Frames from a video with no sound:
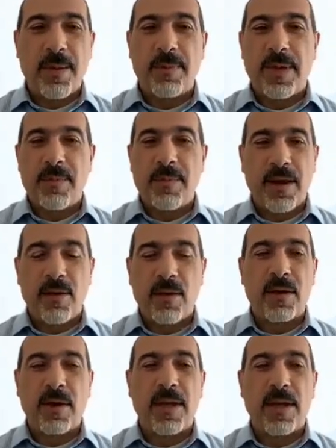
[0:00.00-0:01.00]
pipeline may
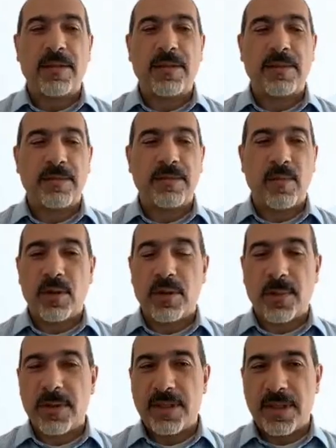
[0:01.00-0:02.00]
go across
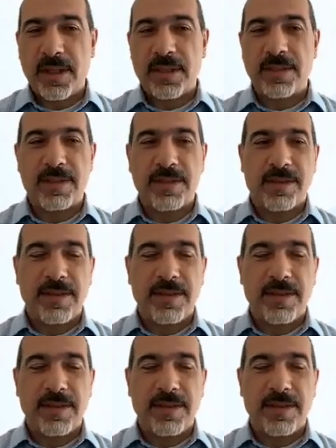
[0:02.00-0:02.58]
multiple states,